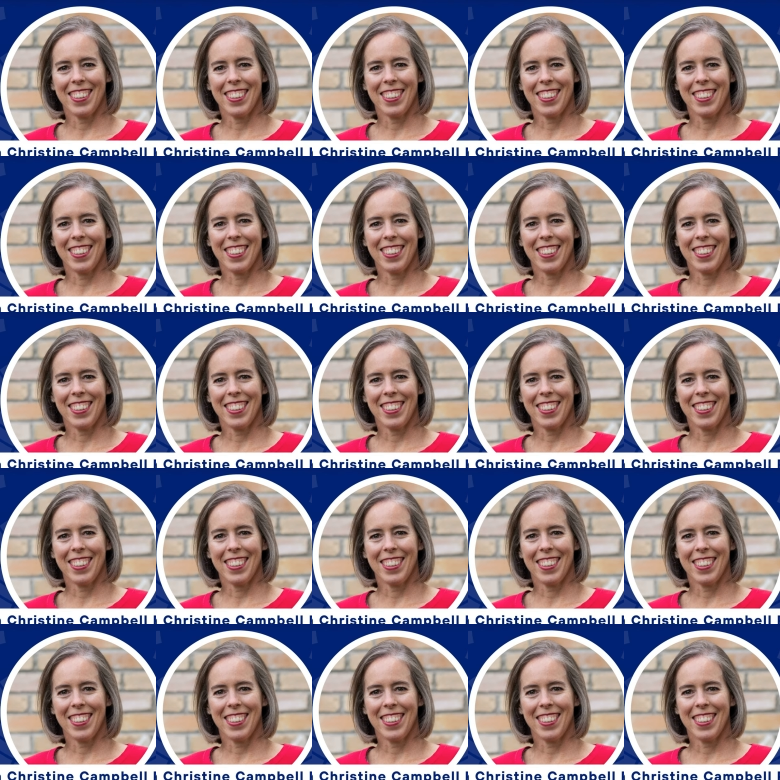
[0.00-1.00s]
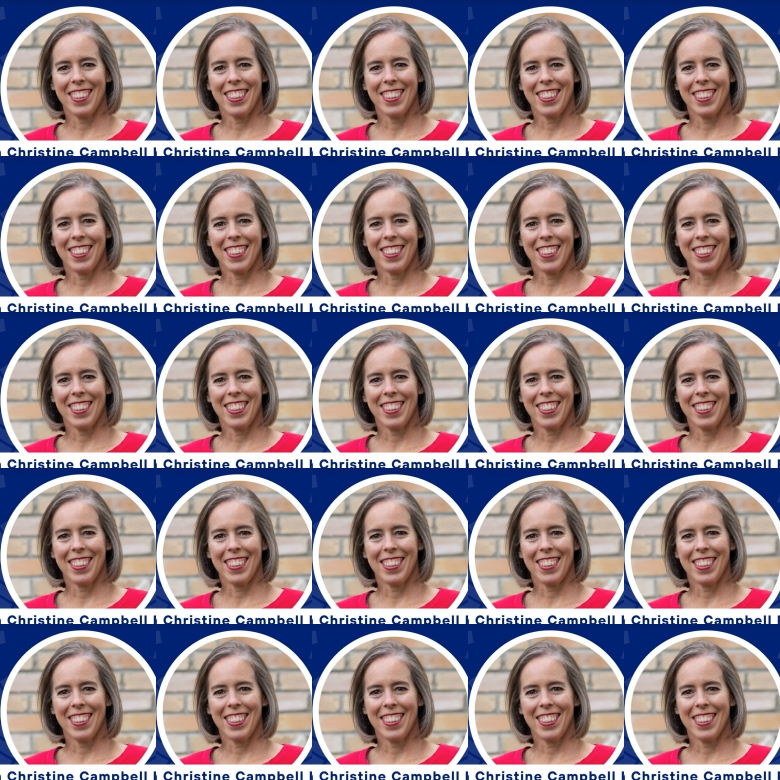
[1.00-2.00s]

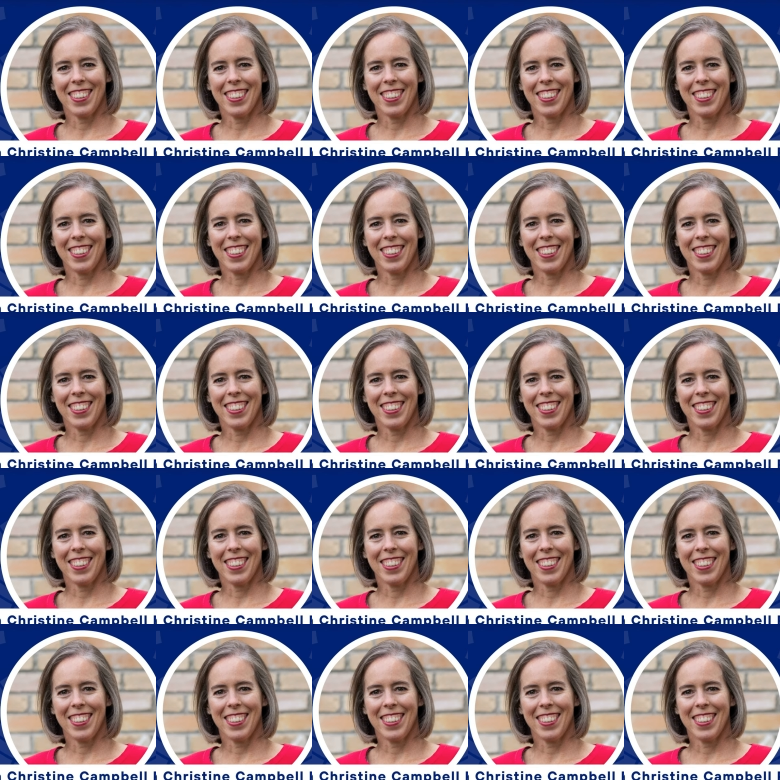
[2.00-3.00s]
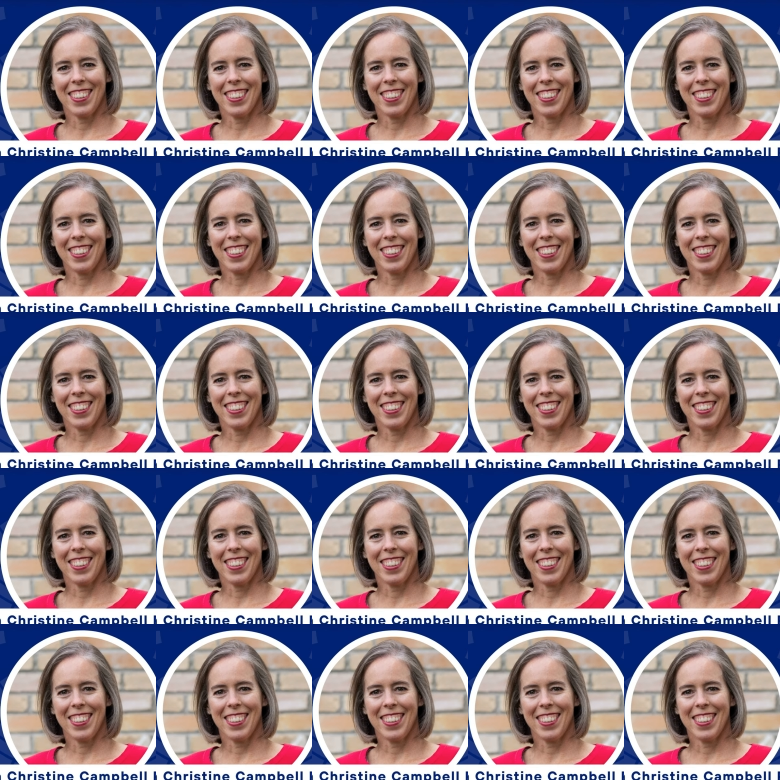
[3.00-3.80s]
This is a still picture; no speech is visible.